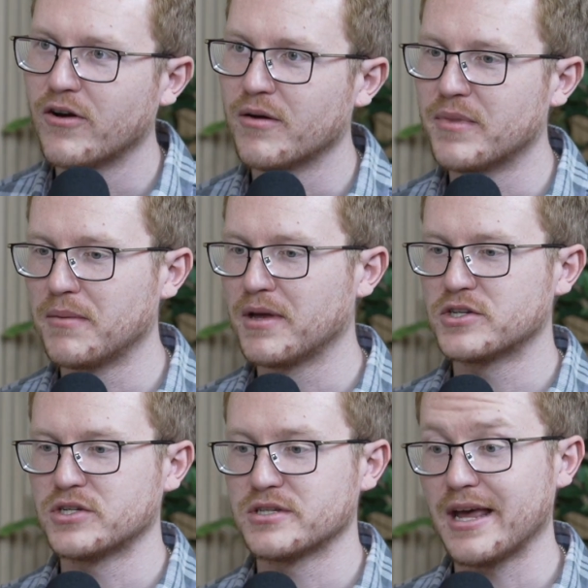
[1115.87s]
or maybe
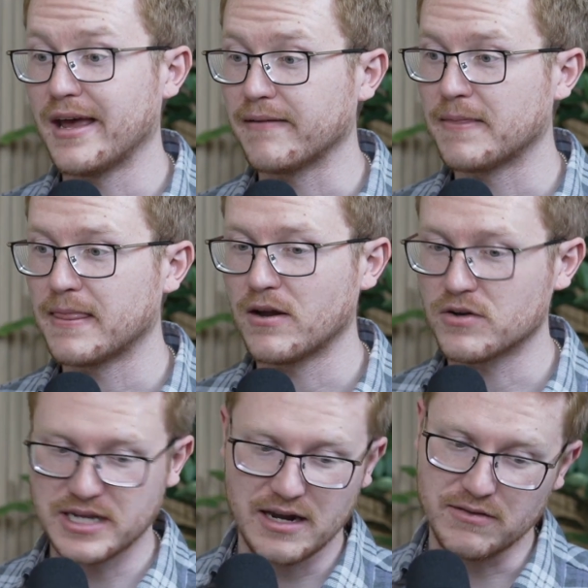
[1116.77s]
it's just, hey,
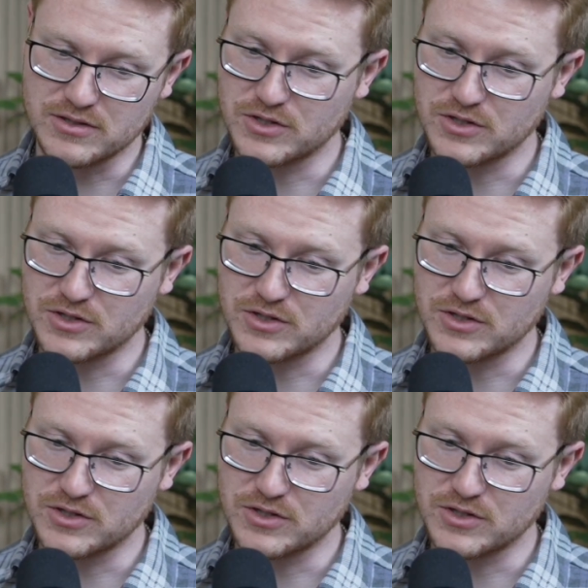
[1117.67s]
here's kind of the